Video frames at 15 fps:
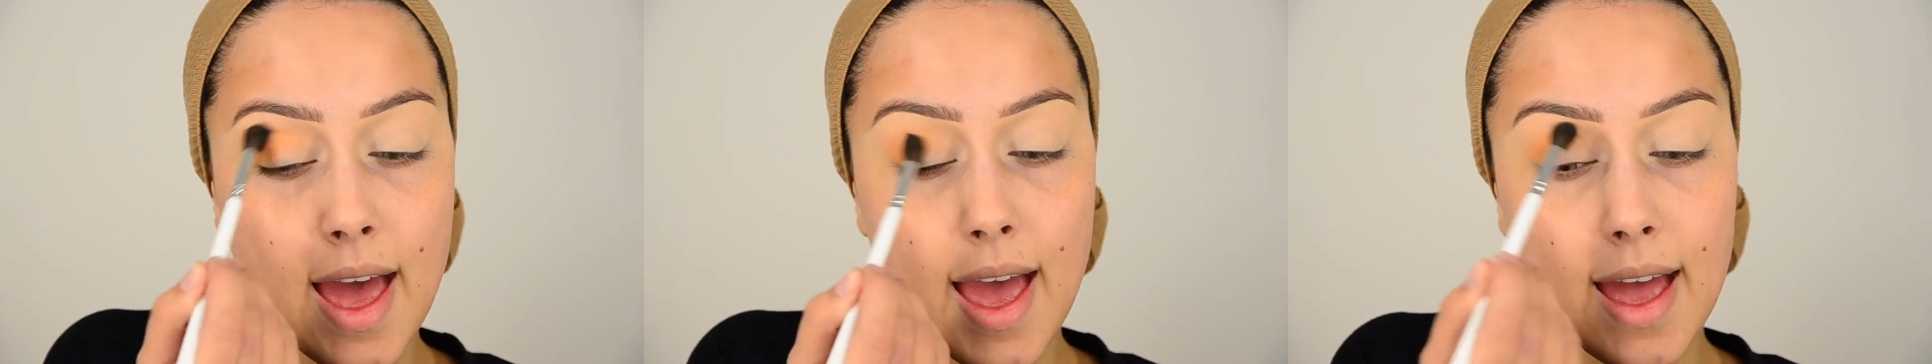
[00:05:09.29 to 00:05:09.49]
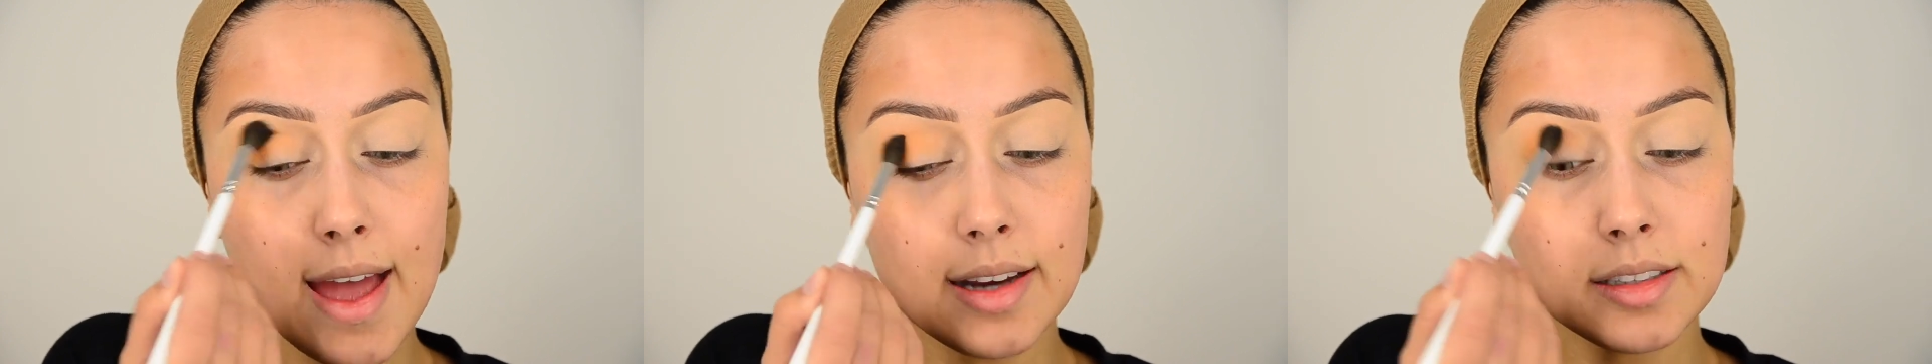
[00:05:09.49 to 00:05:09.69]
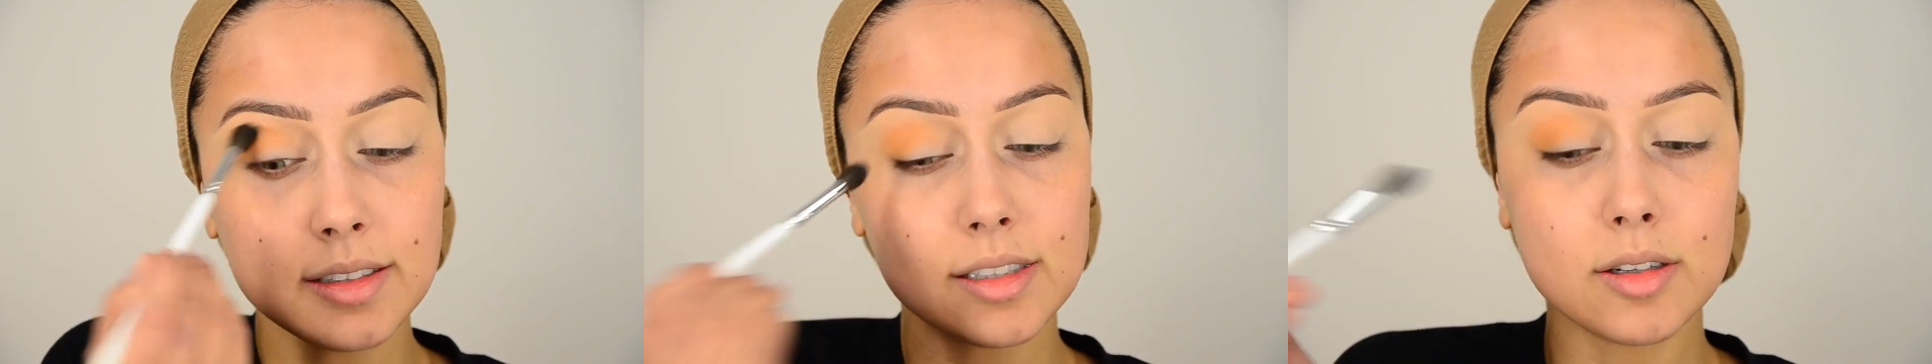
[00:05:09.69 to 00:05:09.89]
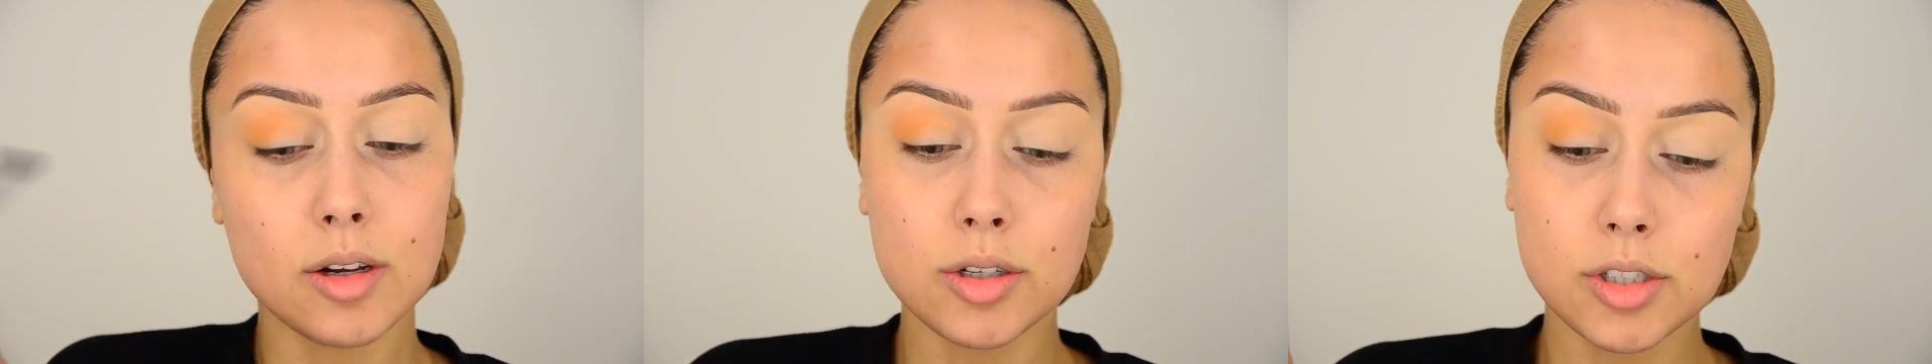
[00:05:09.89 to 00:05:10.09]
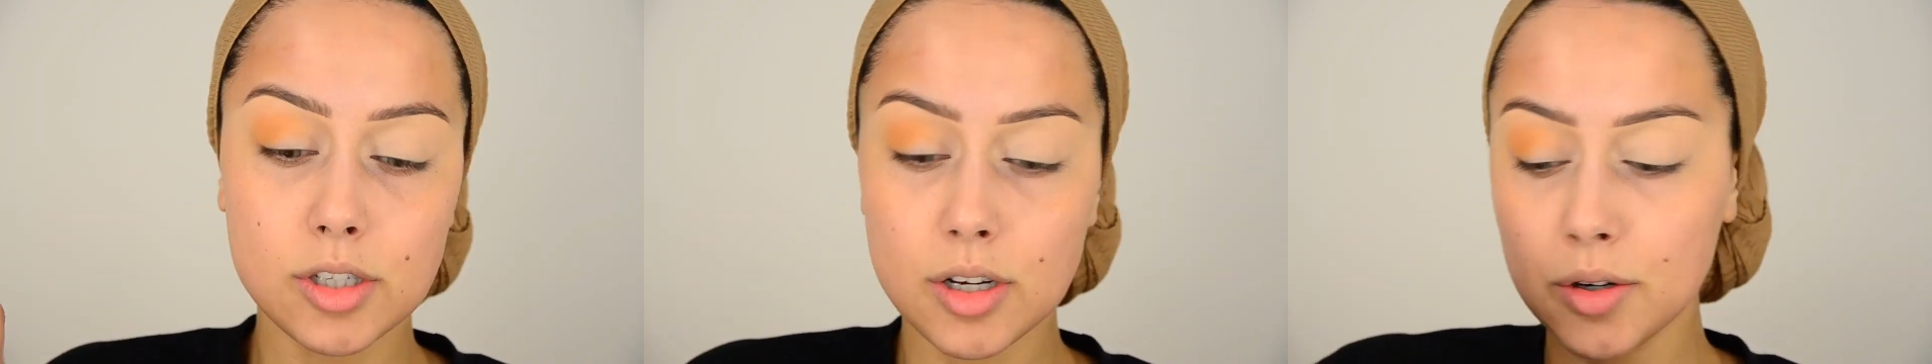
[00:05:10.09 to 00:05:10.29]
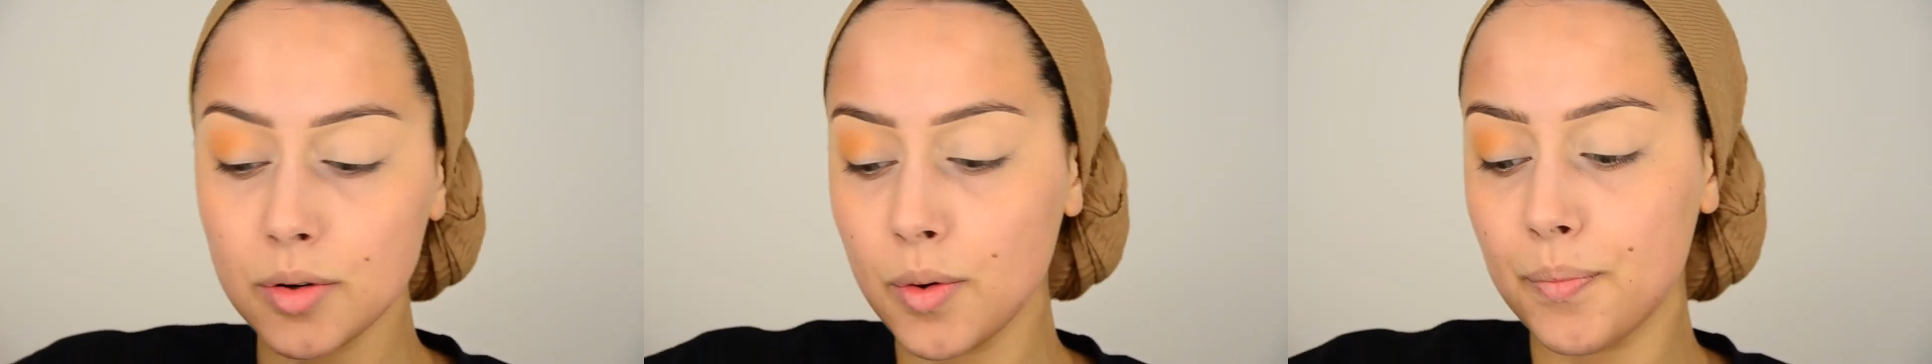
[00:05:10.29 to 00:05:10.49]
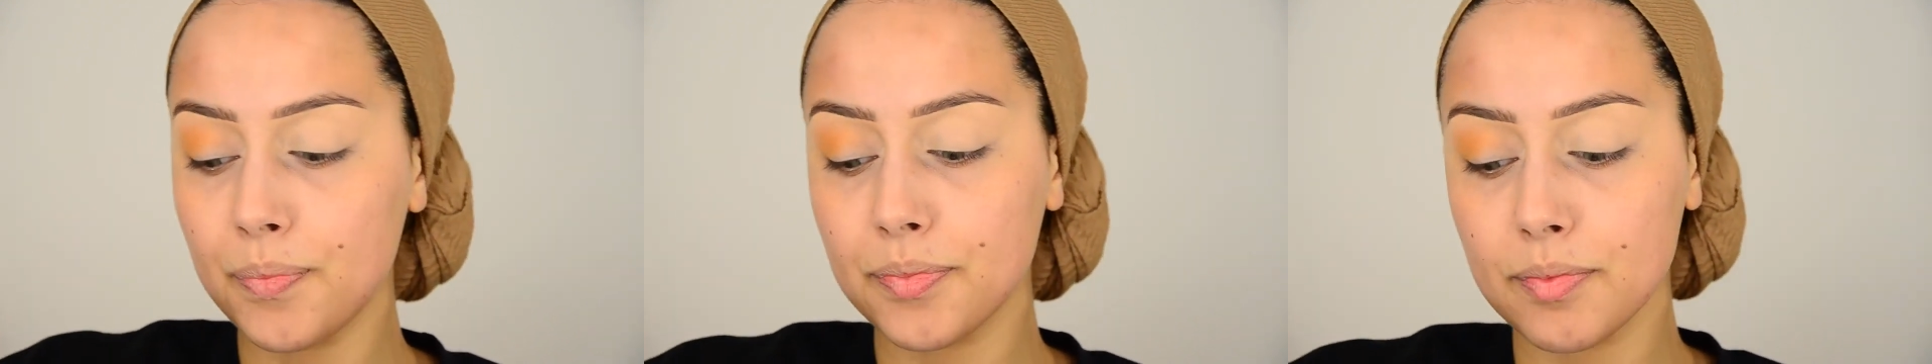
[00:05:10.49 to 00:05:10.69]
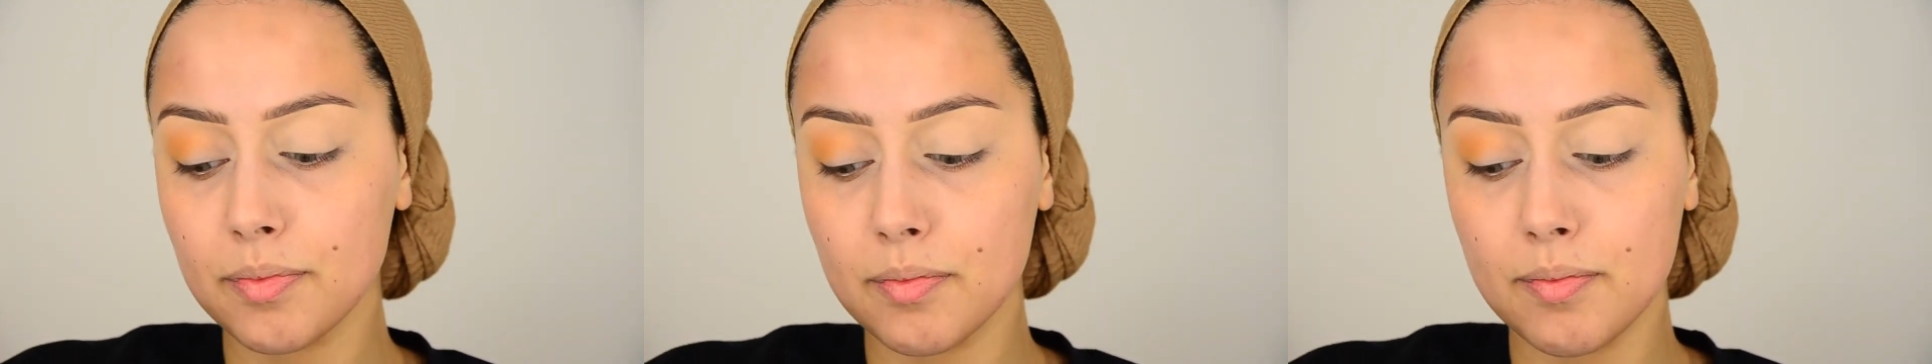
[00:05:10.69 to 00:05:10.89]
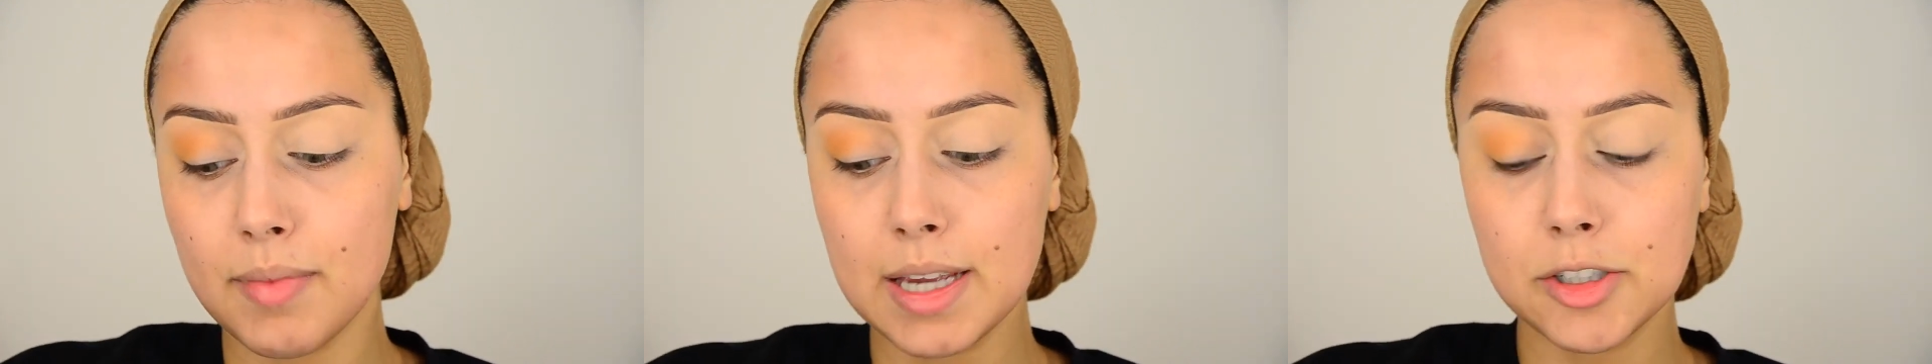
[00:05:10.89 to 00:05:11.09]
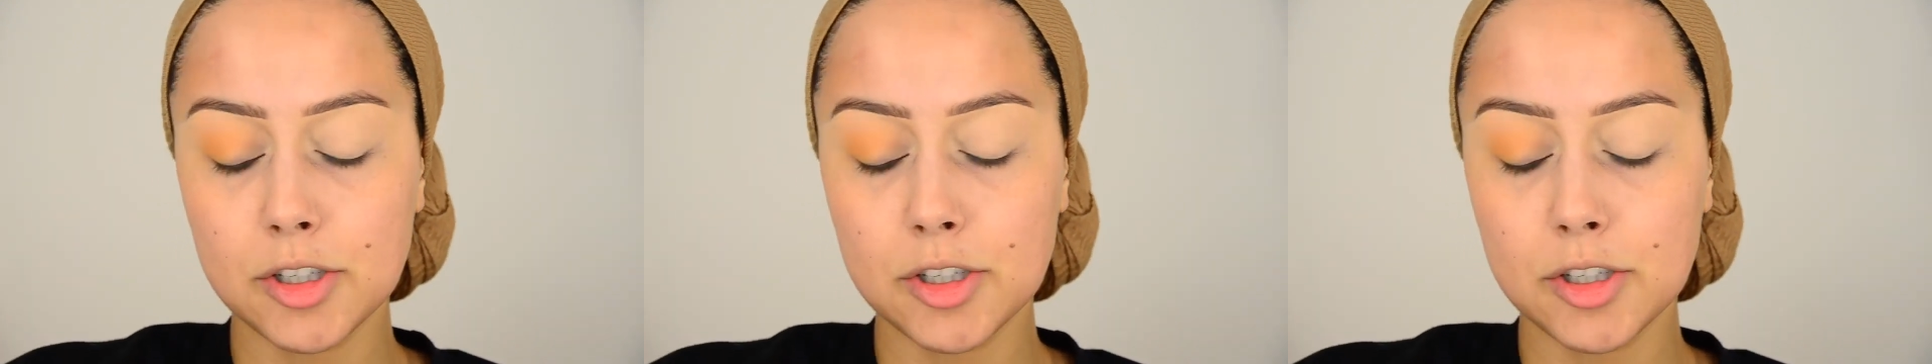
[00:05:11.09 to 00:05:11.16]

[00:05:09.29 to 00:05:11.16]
And also make